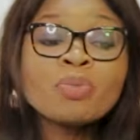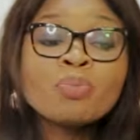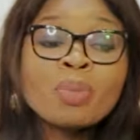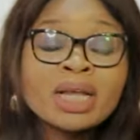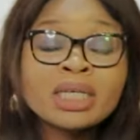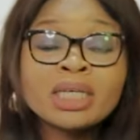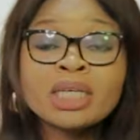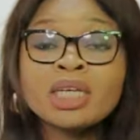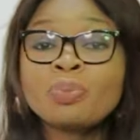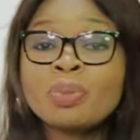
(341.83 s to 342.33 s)

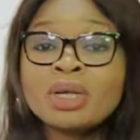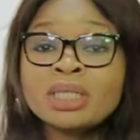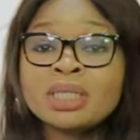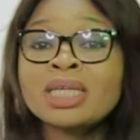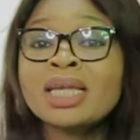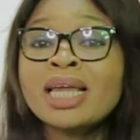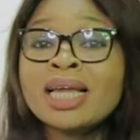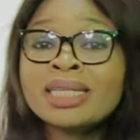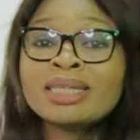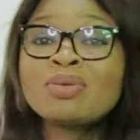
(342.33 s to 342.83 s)
Imagine the
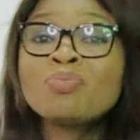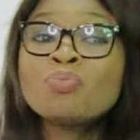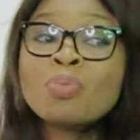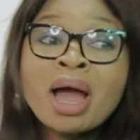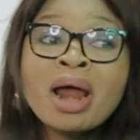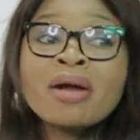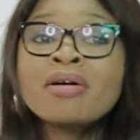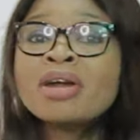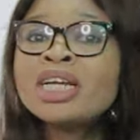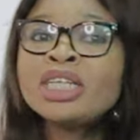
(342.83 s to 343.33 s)
person getting
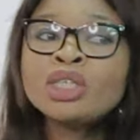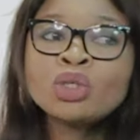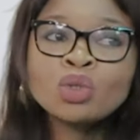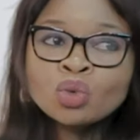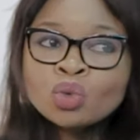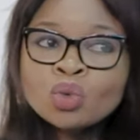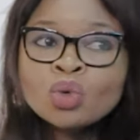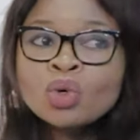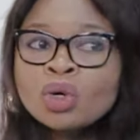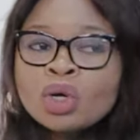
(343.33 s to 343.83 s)
married
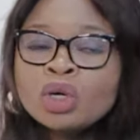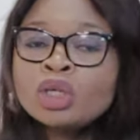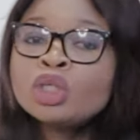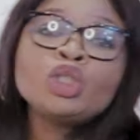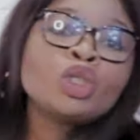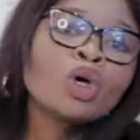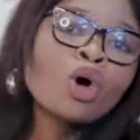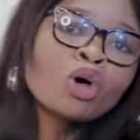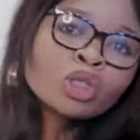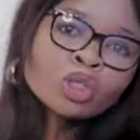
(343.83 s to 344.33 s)
to
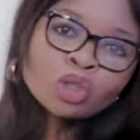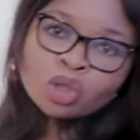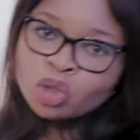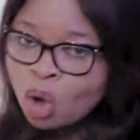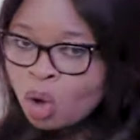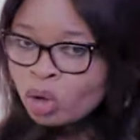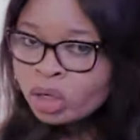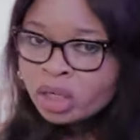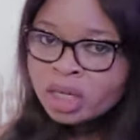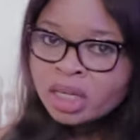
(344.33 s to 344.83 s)
your
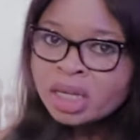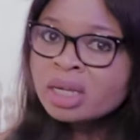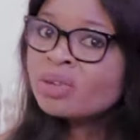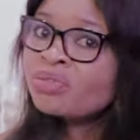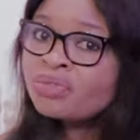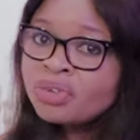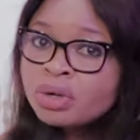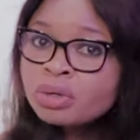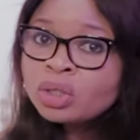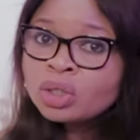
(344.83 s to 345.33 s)
son in
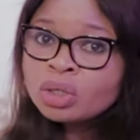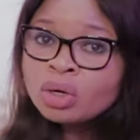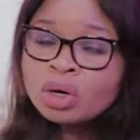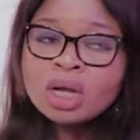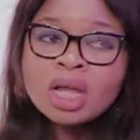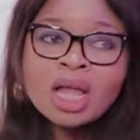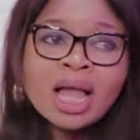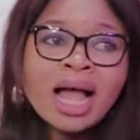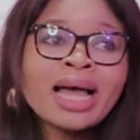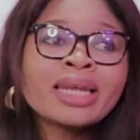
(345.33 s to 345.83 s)
future.